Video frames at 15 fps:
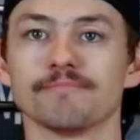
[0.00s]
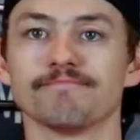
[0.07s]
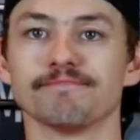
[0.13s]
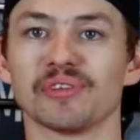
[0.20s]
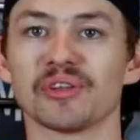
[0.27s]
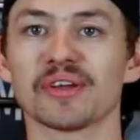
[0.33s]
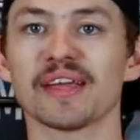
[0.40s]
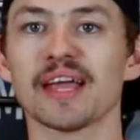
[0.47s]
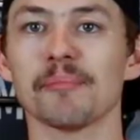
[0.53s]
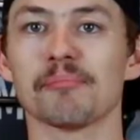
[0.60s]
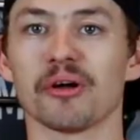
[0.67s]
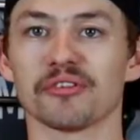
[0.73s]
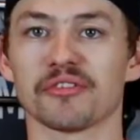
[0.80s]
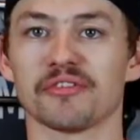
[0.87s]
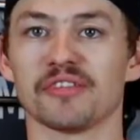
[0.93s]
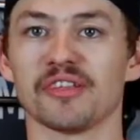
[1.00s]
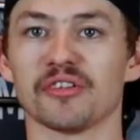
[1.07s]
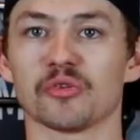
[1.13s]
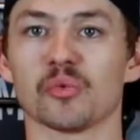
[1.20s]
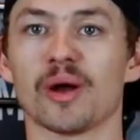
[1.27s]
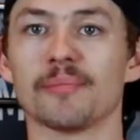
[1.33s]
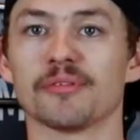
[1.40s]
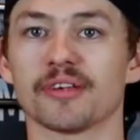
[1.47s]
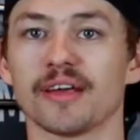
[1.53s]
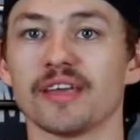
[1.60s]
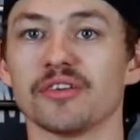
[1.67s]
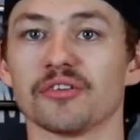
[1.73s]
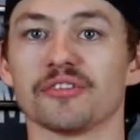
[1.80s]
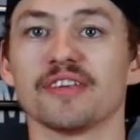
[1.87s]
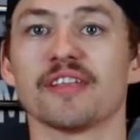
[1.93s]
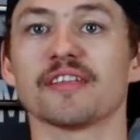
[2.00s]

Looking at Bells of Steel's website, you'll see that